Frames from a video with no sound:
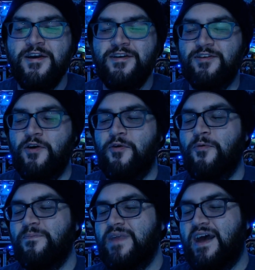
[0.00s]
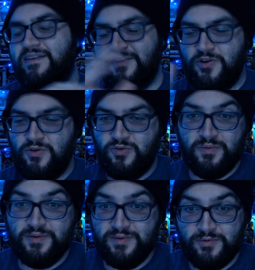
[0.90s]
So, as I do
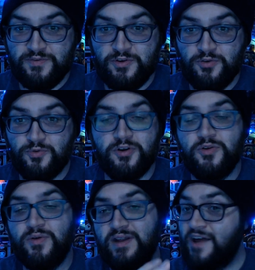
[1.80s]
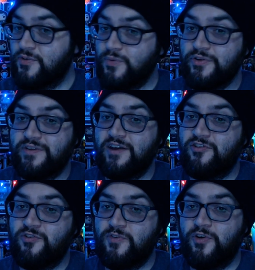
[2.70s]
normally with the reviews, we're gonna do a non spoiler
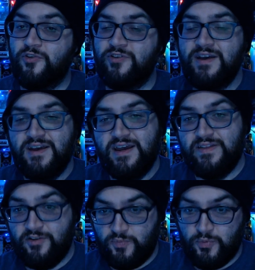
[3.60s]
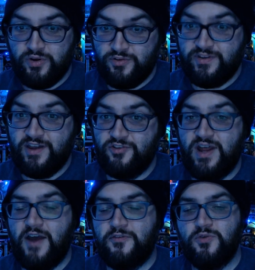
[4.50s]
section first, and then a spoiler section
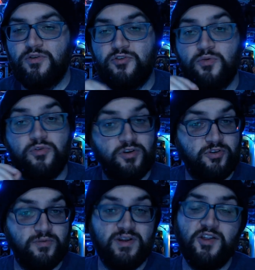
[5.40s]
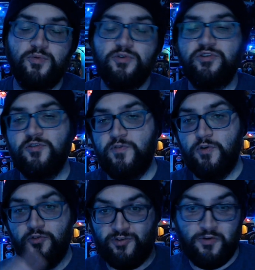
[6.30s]
afterwards. So we're gonna start with non spoilers here
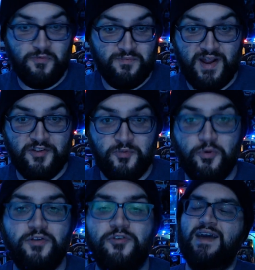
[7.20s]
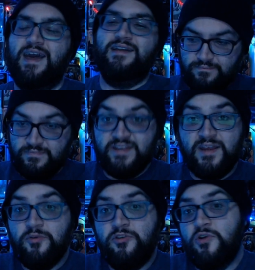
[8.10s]
first. So non spoilers, and this
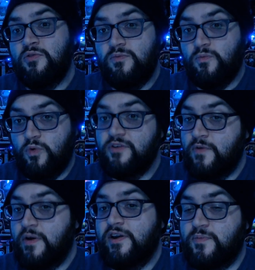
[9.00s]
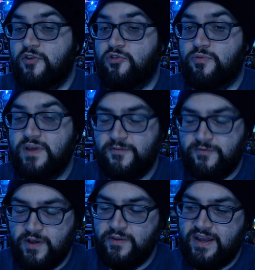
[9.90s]
episode was very special. It
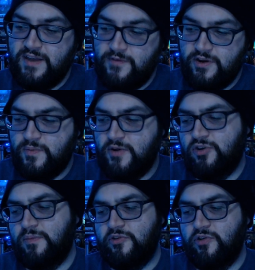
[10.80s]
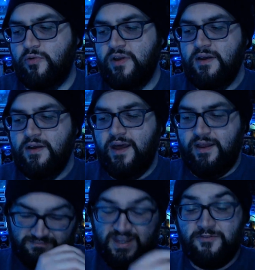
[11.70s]
felt like a very special episode,
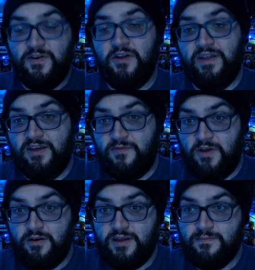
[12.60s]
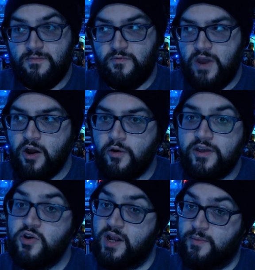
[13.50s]
and it felt like a very, very
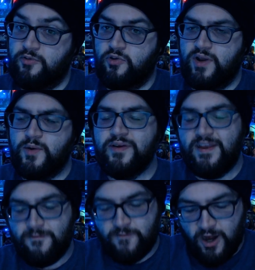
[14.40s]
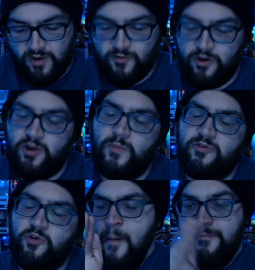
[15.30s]
good episode. It was a very, very good
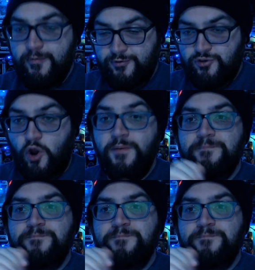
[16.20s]
episode. From start